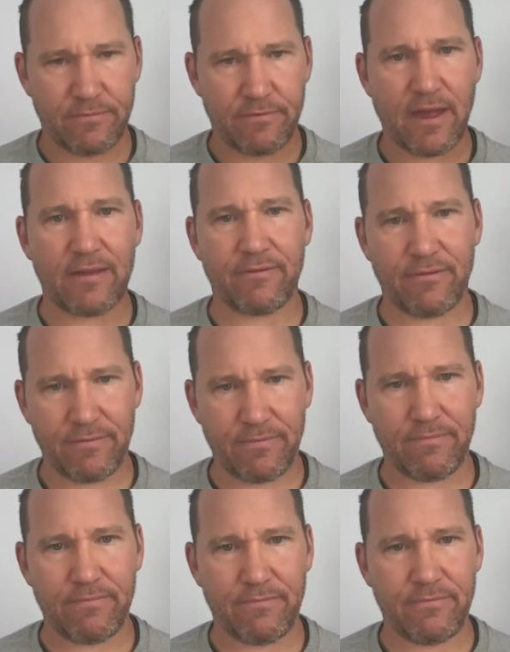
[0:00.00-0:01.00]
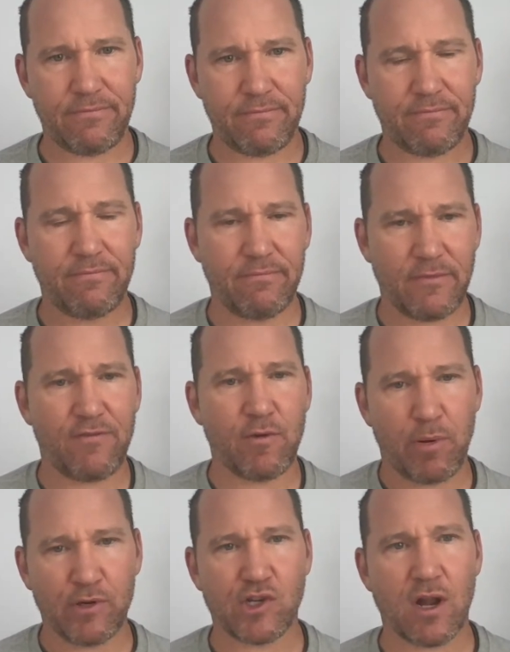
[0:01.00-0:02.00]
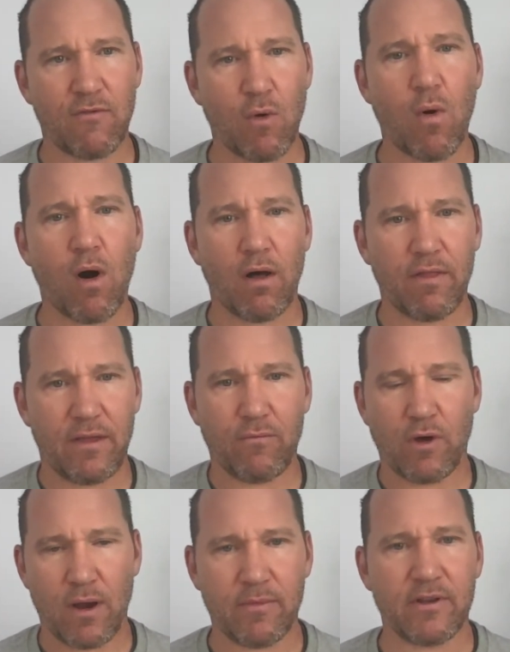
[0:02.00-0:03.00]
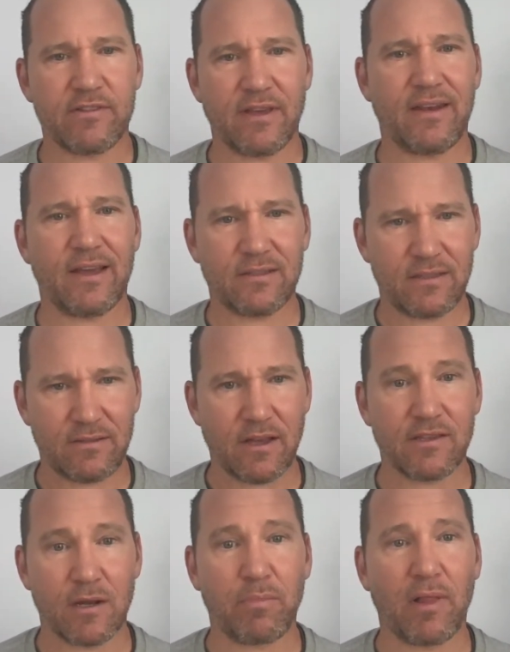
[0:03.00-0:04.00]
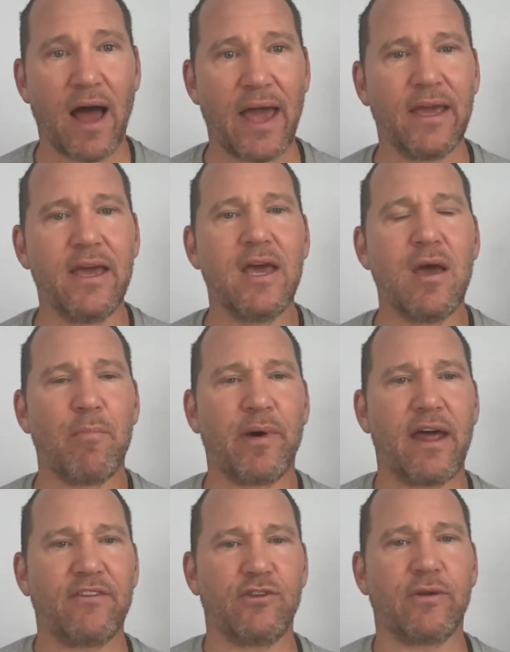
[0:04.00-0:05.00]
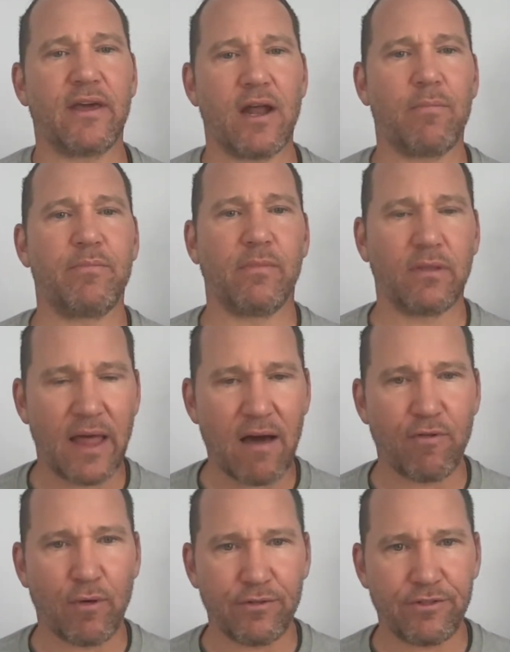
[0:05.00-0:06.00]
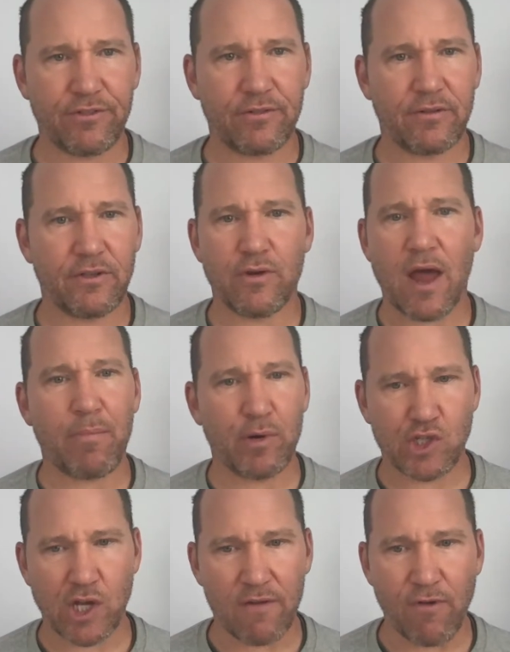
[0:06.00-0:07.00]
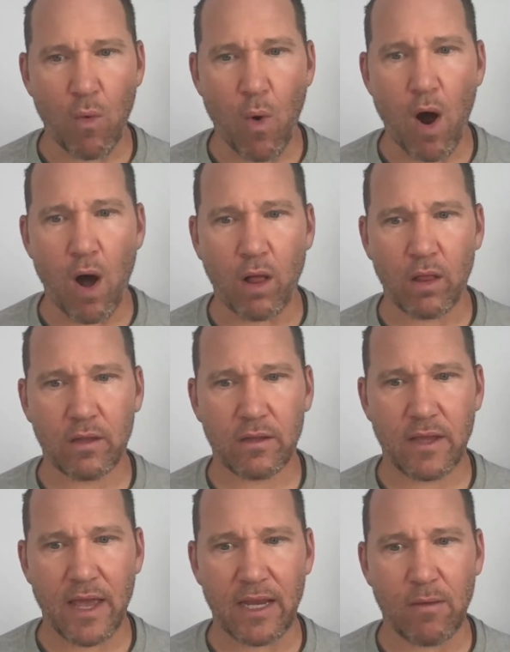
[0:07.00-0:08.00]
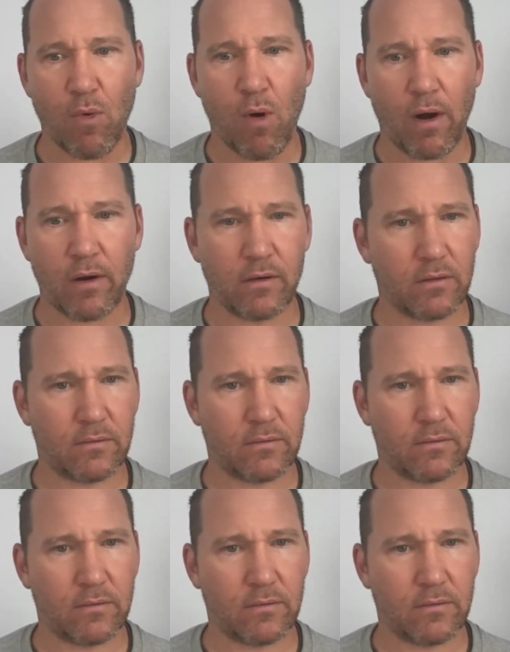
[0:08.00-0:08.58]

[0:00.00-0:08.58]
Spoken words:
If you're pushing off a wall, then what I'm going to say next doesn't apply. But as you get up levels, you're not pushing off a wall anymore.